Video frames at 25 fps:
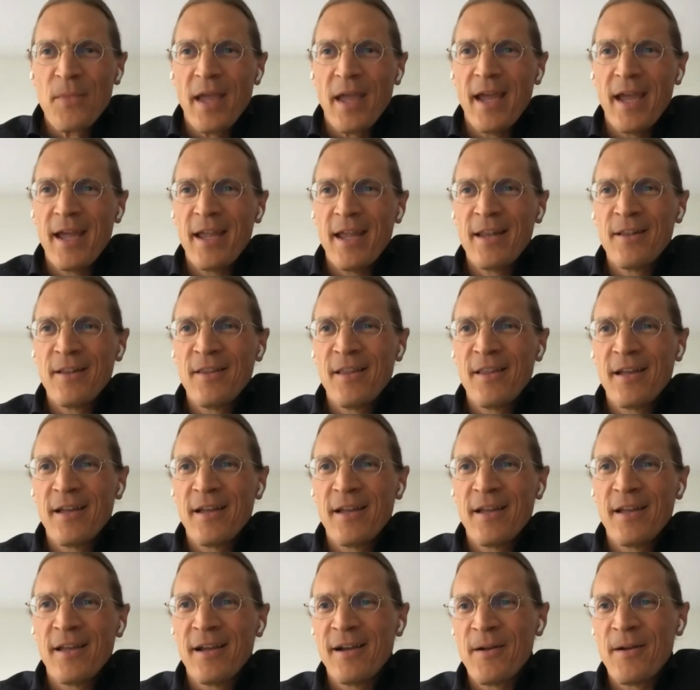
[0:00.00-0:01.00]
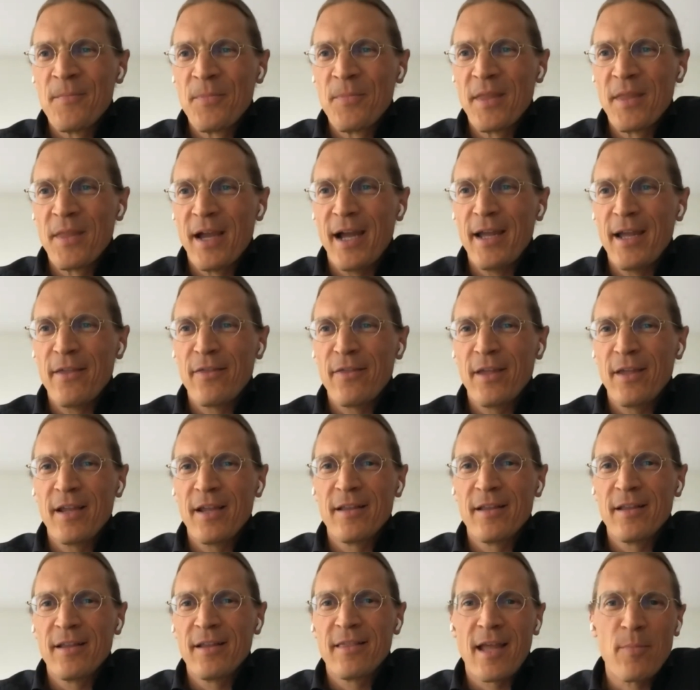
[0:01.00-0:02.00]
And uh, I
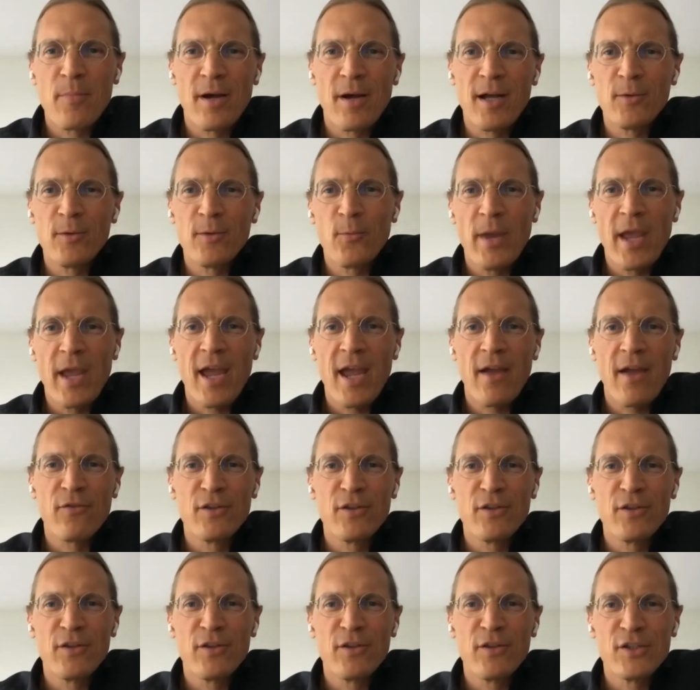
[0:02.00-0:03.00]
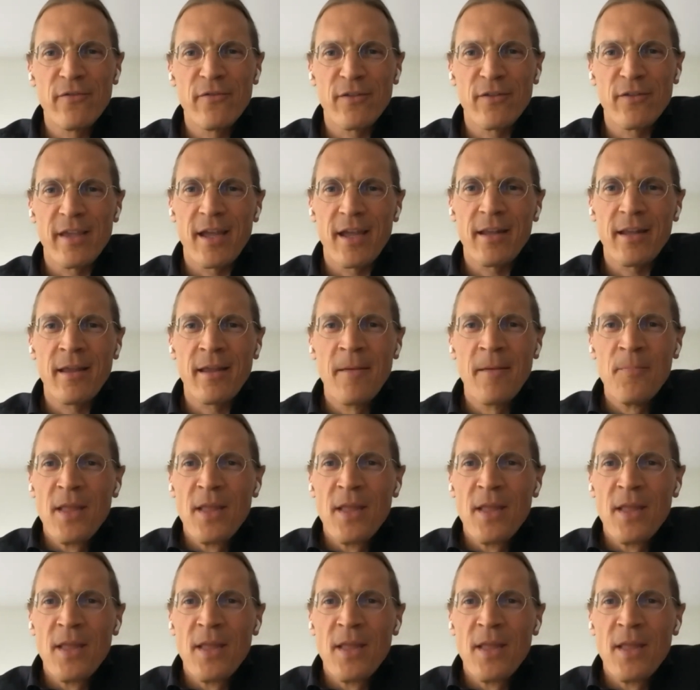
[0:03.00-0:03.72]
think that part we haven't achieved yet.